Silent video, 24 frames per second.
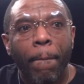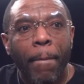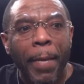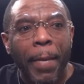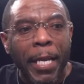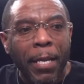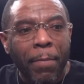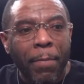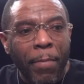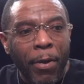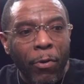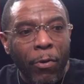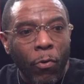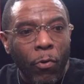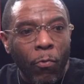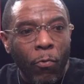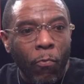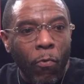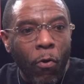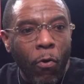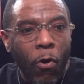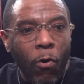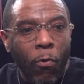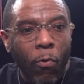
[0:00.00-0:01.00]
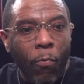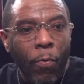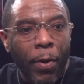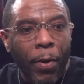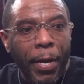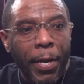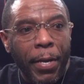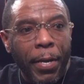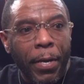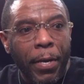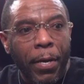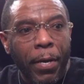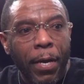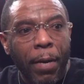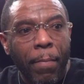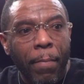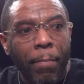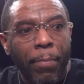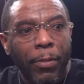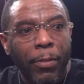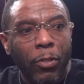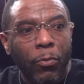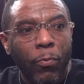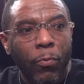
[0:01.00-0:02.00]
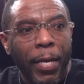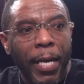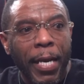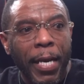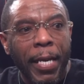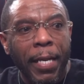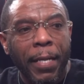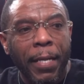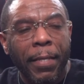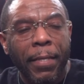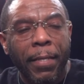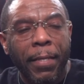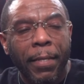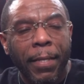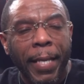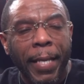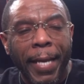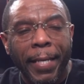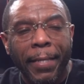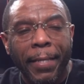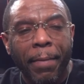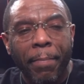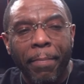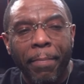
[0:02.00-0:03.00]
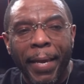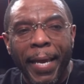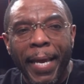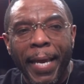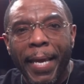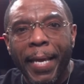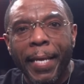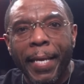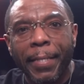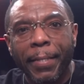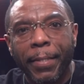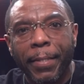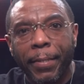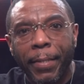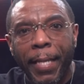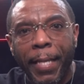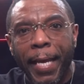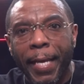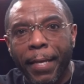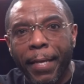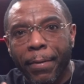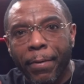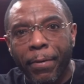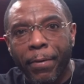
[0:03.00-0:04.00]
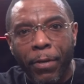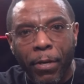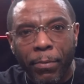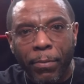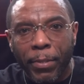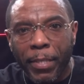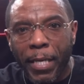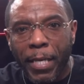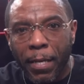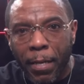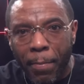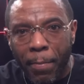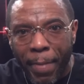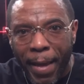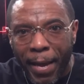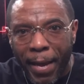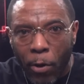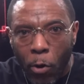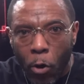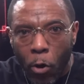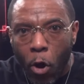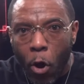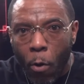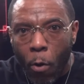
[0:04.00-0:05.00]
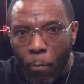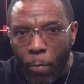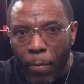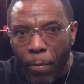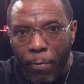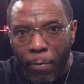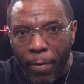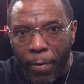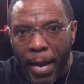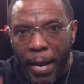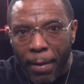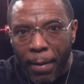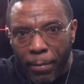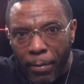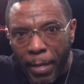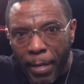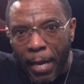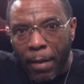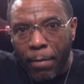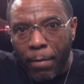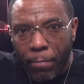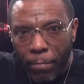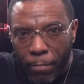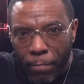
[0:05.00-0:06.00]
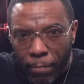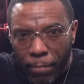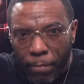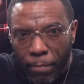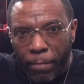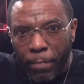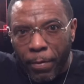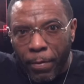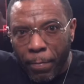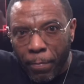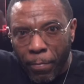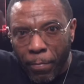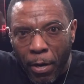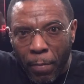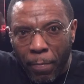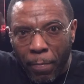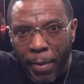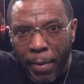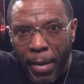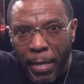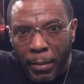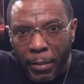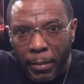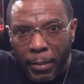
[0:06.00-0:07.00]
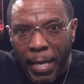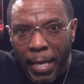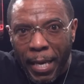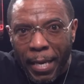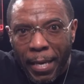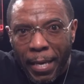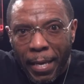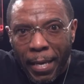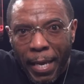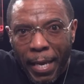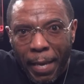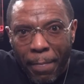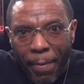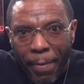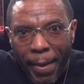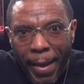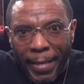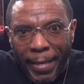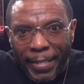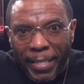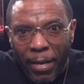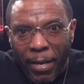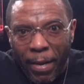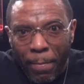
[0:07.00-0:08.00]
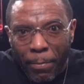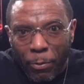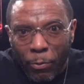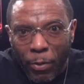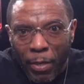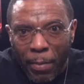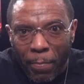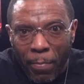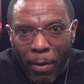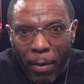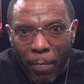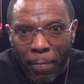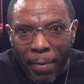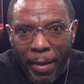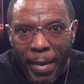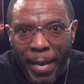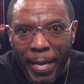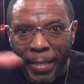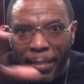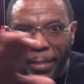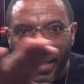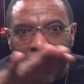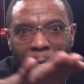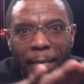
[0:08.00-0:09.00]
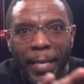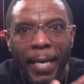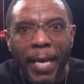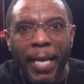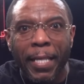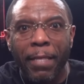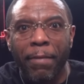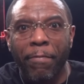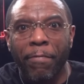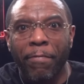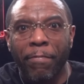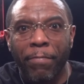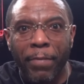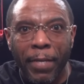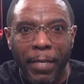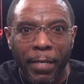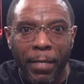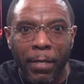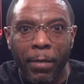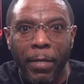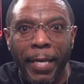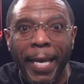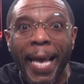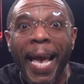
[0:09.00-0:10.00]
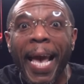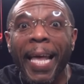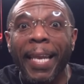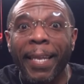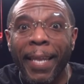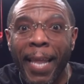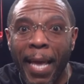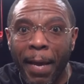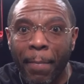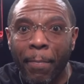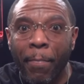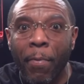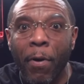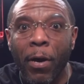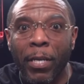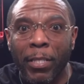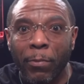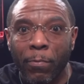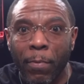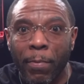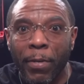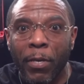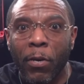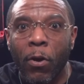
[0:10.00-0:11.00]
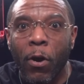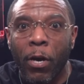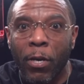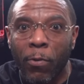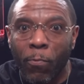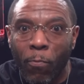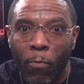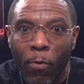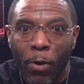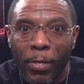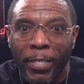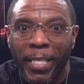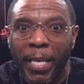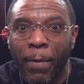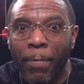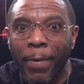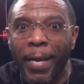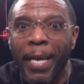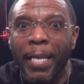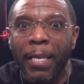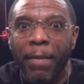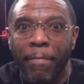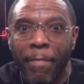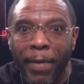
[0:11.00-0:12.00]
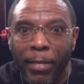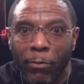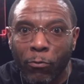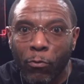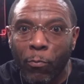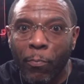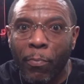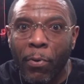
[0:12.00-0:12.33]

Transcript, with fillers: in the middle of the walkway, um, between like the beds, like you know what I'm saying, the back hall we were at, like where the bunk beds was at. He passed out in between the bunk beds and the and the Cadillac bunks, what we call it, the ones that were individual